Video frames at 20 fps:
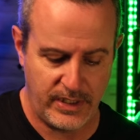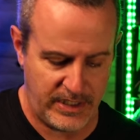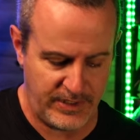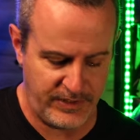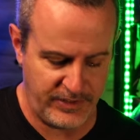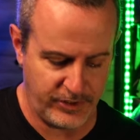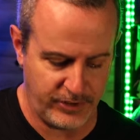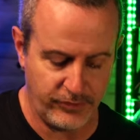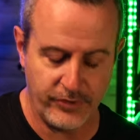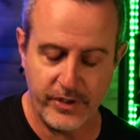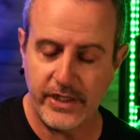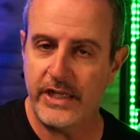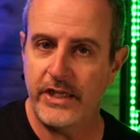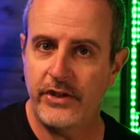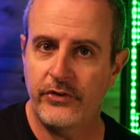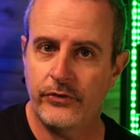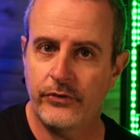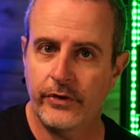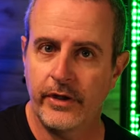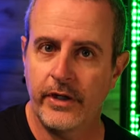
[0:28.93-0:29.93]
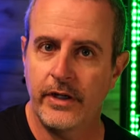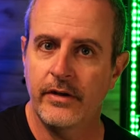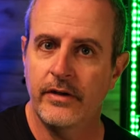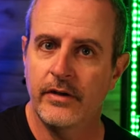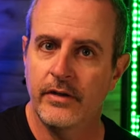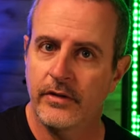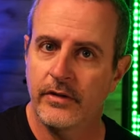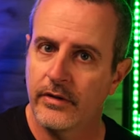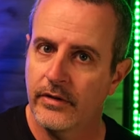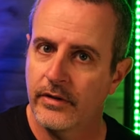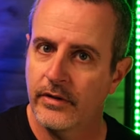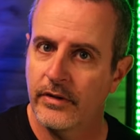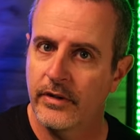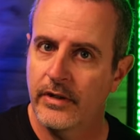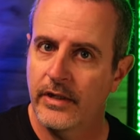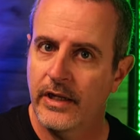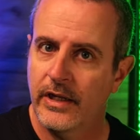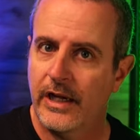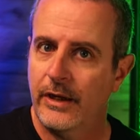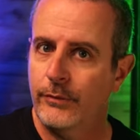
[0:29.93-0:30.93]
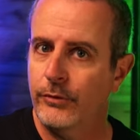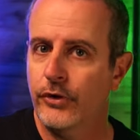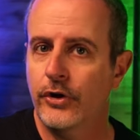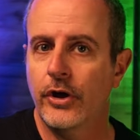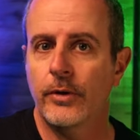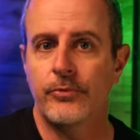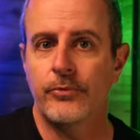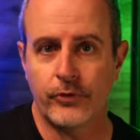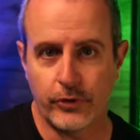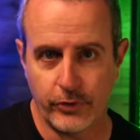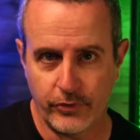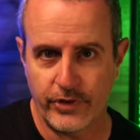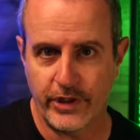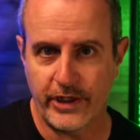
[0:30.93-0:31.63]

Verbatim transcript: and then go to the E string, I'll do an upstroke